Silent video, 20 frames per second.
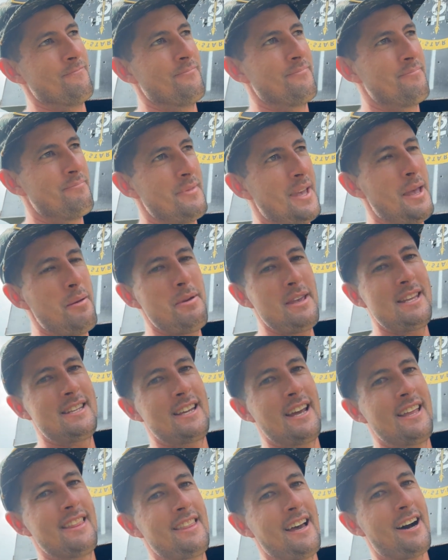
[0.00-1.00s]
maybe
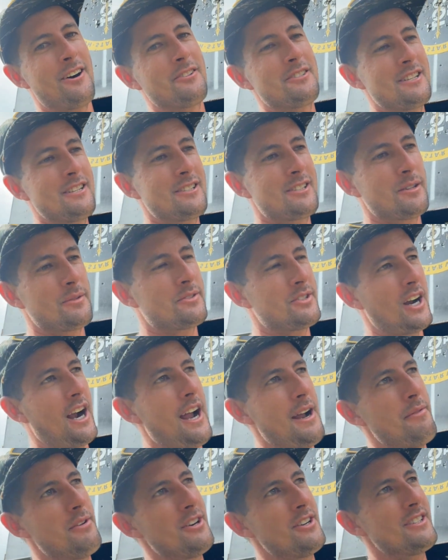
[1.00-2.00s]
10,000
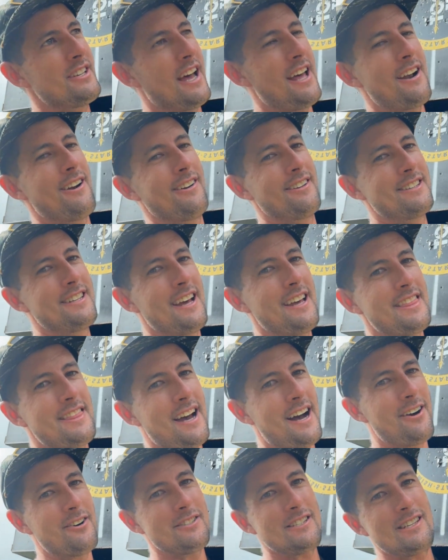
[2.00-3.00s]
subscribers. I don't know,
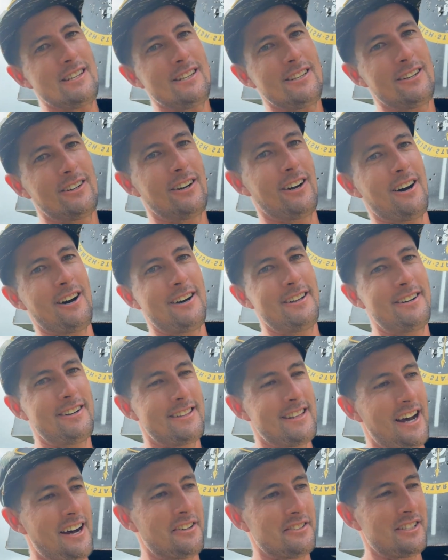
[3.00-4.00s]
10,000 or
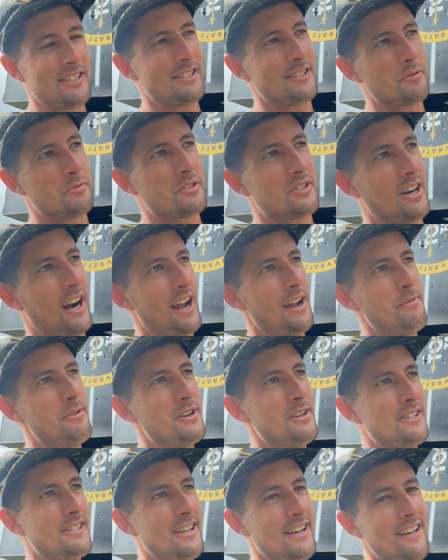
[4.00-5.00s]
100,000
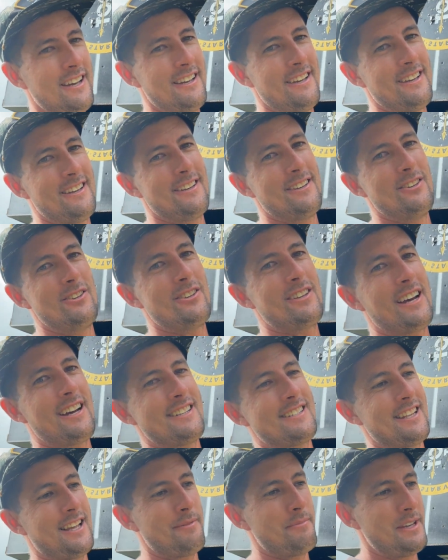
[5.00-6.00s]
subscribers. You
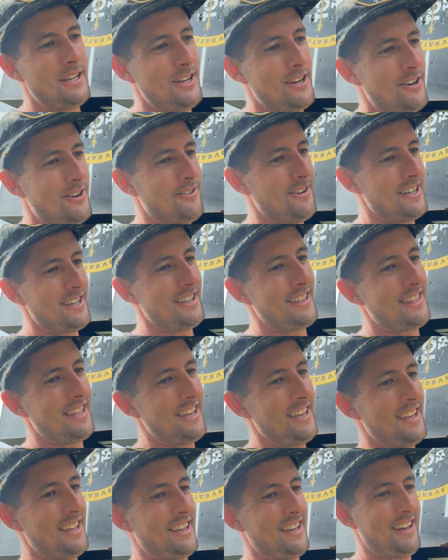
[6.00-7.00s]
guys let me know what you
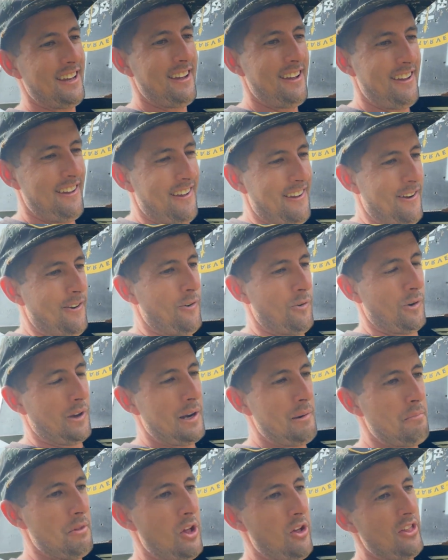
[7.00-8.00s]
think. We're gonna
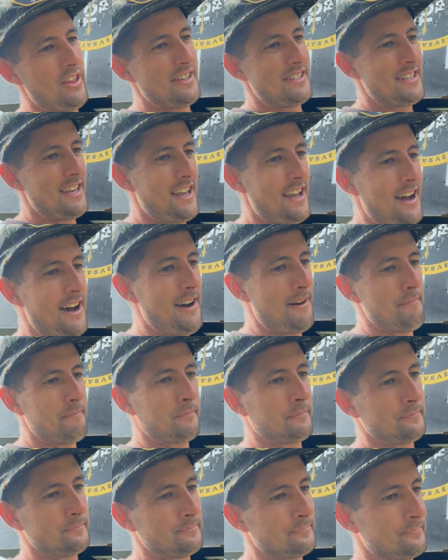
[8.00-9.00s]
blow this thing up,
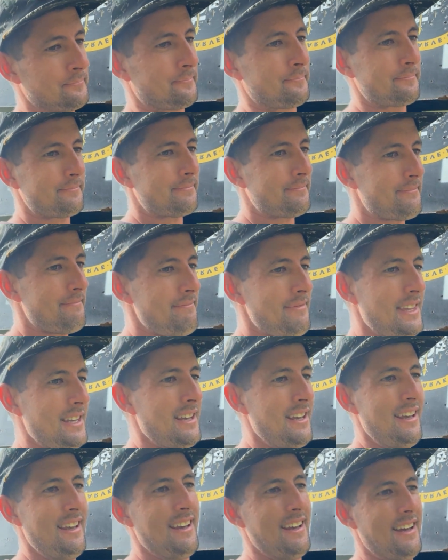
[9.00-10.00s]

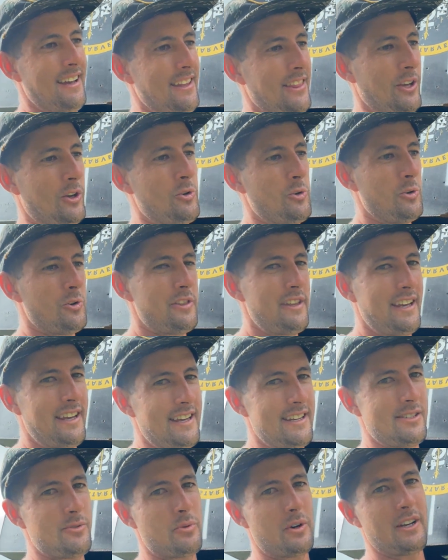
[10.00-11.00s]
and the cool thing
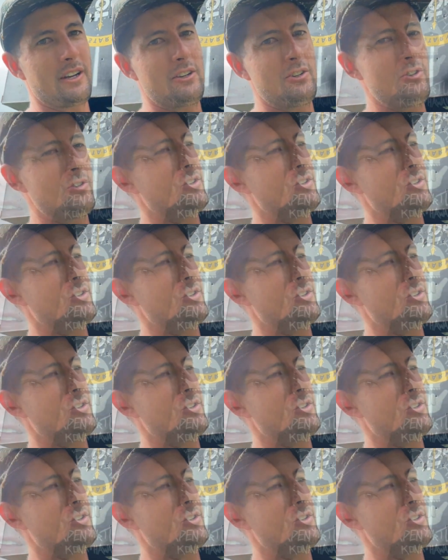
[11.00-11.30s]
is we're gonna do